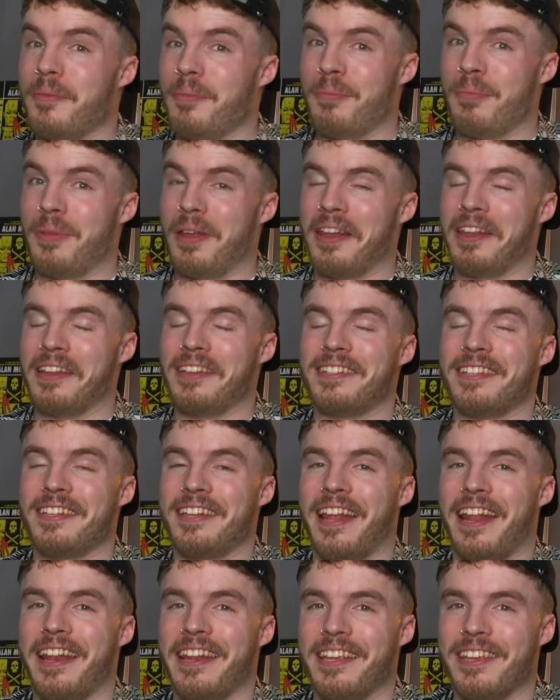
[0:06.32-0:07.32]
but is
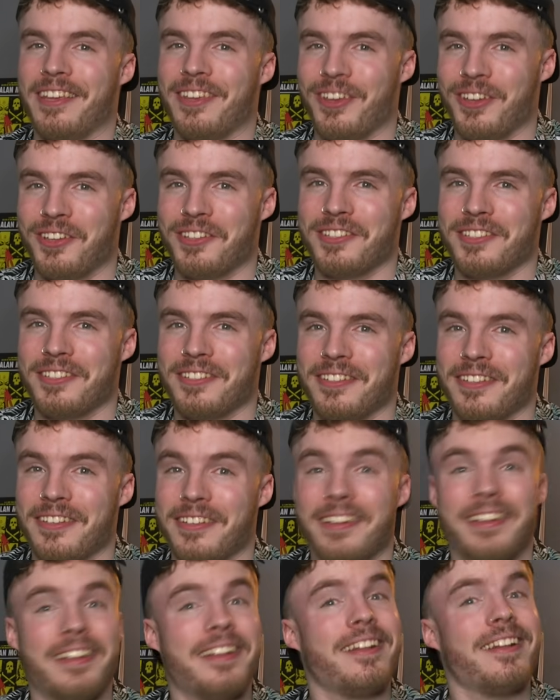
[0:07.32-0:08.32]
it any good?
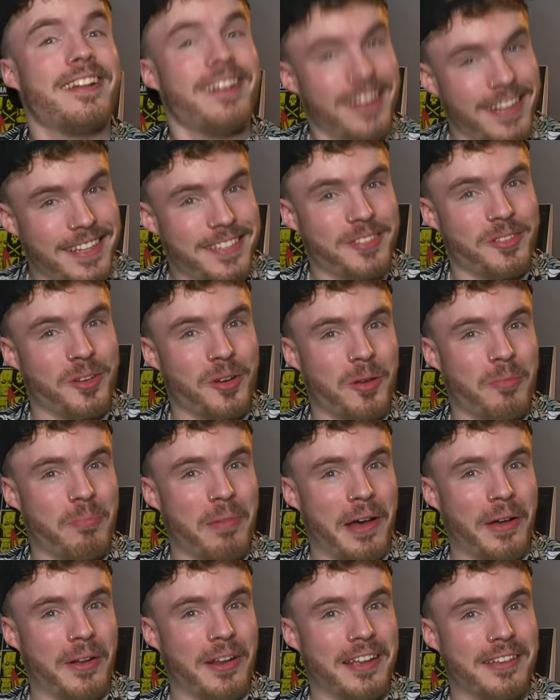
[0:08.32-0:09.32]
Let's talk
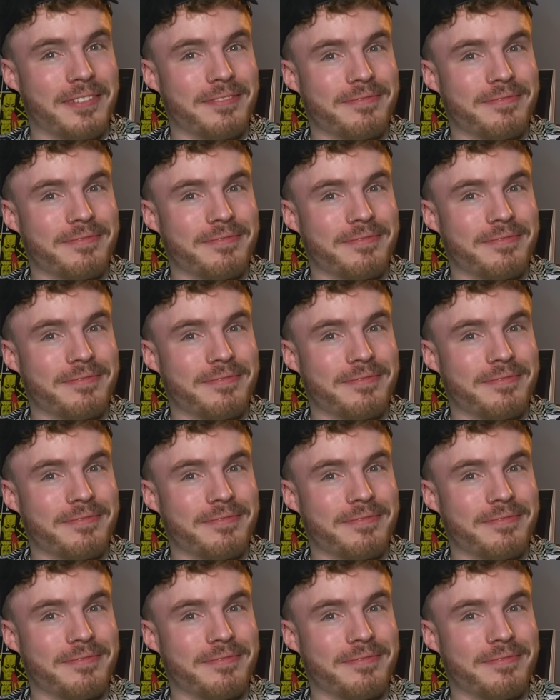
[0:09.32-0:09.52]
about it.